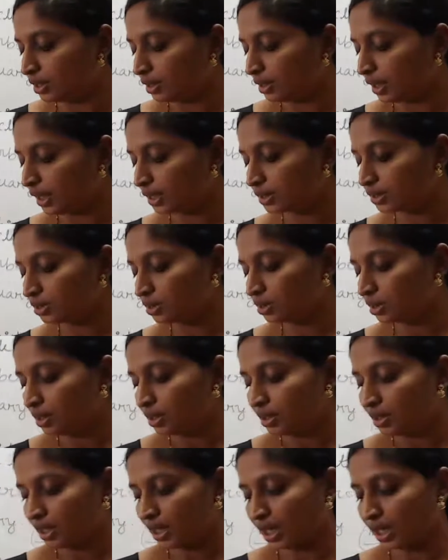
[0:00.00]
Next,
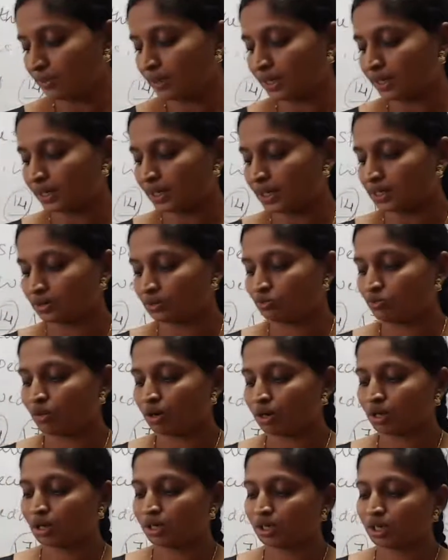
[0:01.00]
naming days.
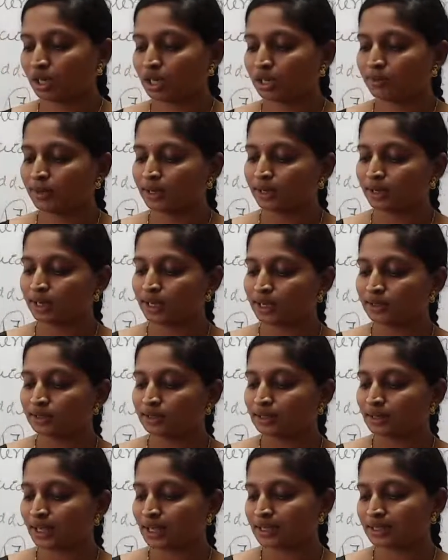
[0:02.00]
What are the naming days?
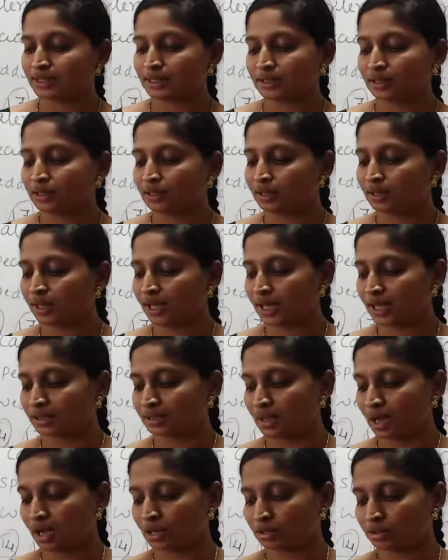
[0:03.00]

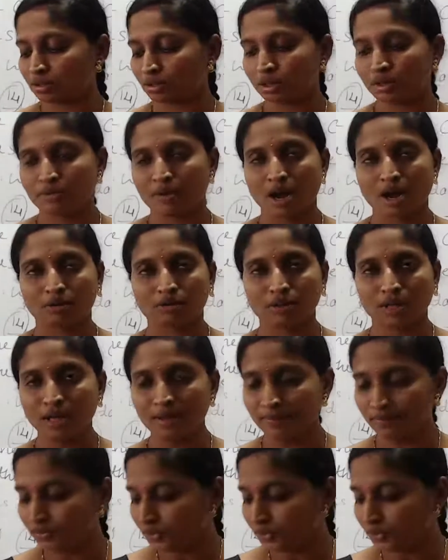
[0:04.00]
Days also you have the